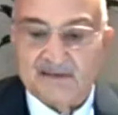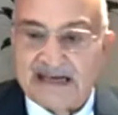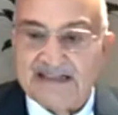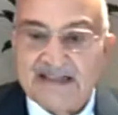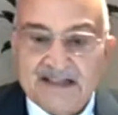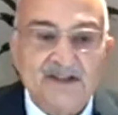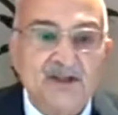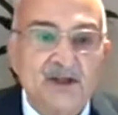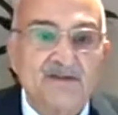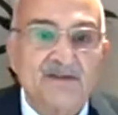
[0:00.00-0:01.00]

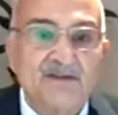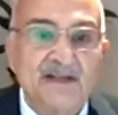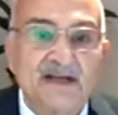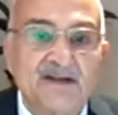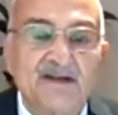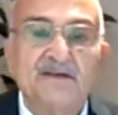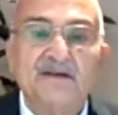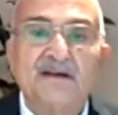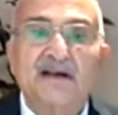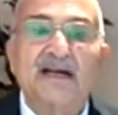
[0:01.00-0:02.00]
identity of the other
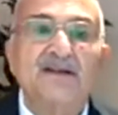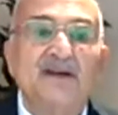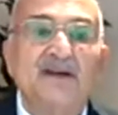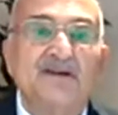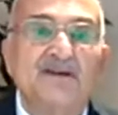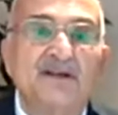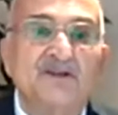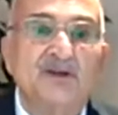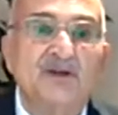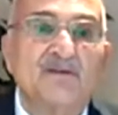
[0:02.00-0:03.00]
and the
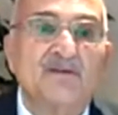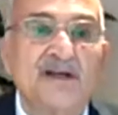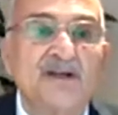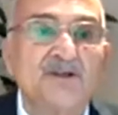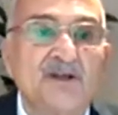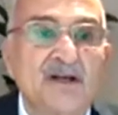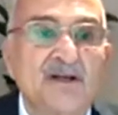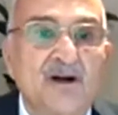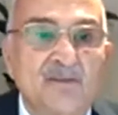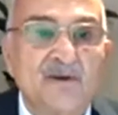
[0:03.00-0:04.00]
recognition of regional
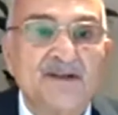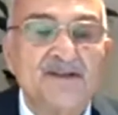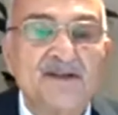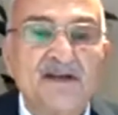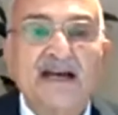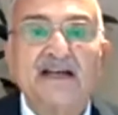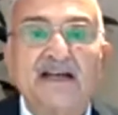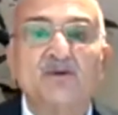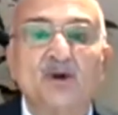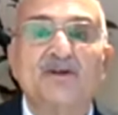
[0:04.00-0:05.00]
commons has
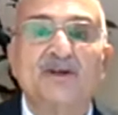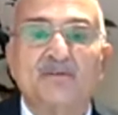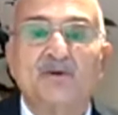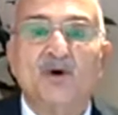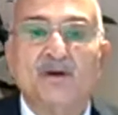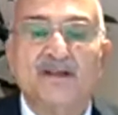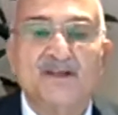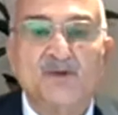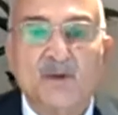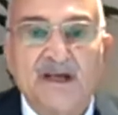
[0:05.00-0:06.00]
brought them all
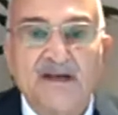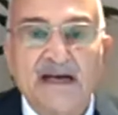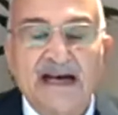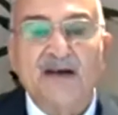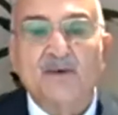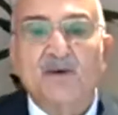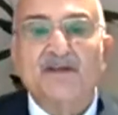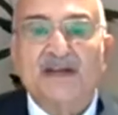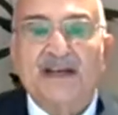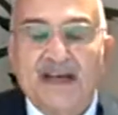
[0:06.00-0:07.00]
this way. I
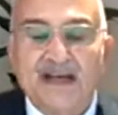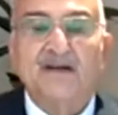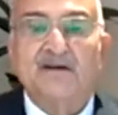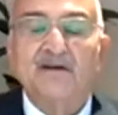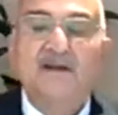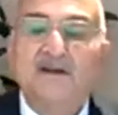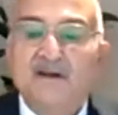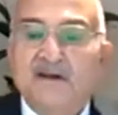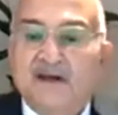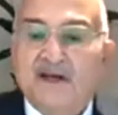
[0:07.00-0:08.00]
was in
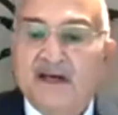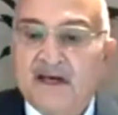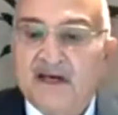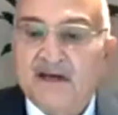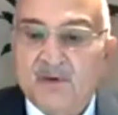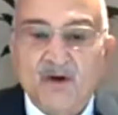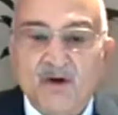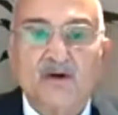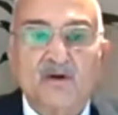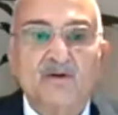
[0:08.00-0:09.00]

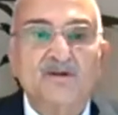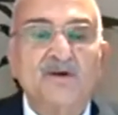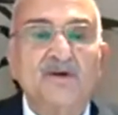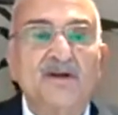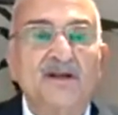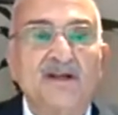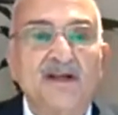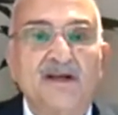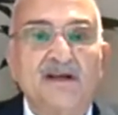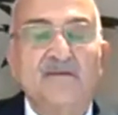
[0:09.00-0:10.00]
Morocco during
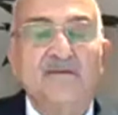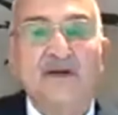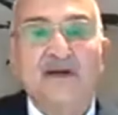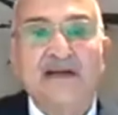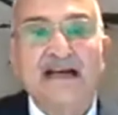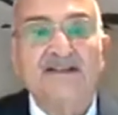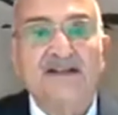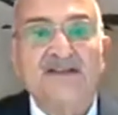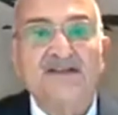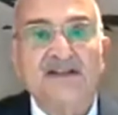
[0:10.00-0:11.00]
the
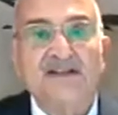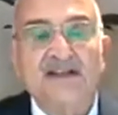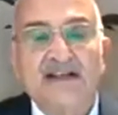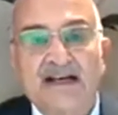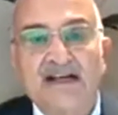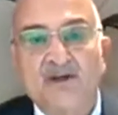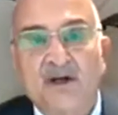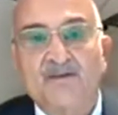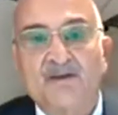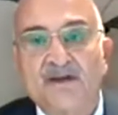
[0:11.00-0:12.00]
1969
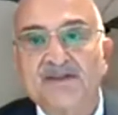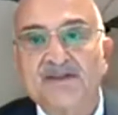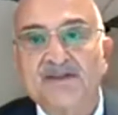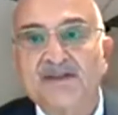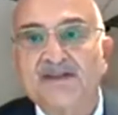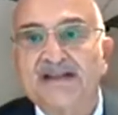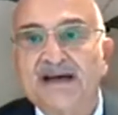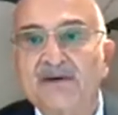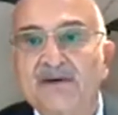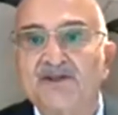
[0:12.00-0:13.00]
conference
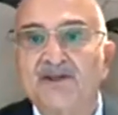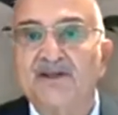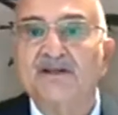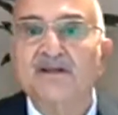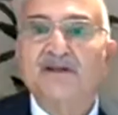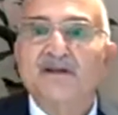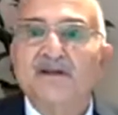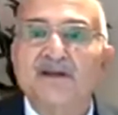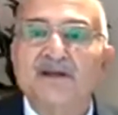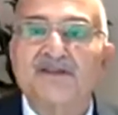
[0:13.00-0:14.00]
establishing
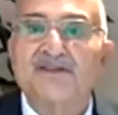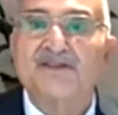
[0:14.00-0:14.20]
this